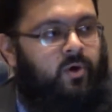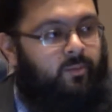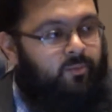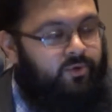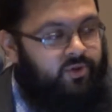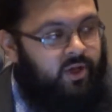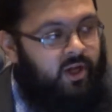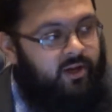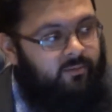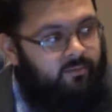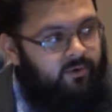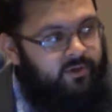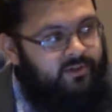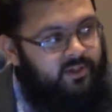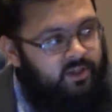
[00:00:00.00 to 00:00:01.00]
But Abu
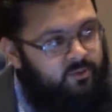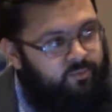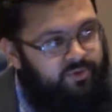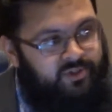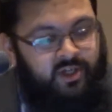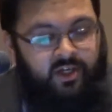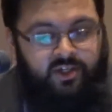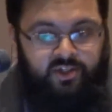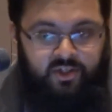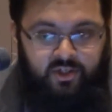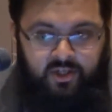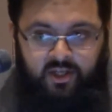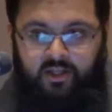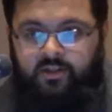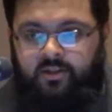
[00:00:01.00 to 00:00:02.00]
Talib was his
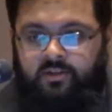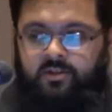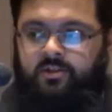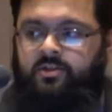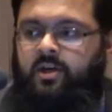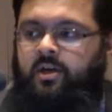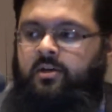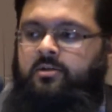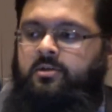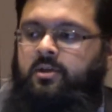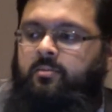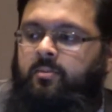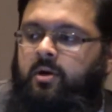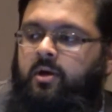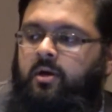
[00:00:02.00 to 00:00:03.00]
protection in the
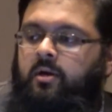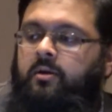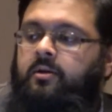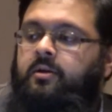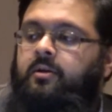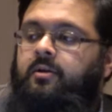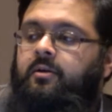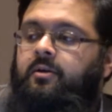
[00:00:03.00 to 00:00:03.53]
society in Mecca.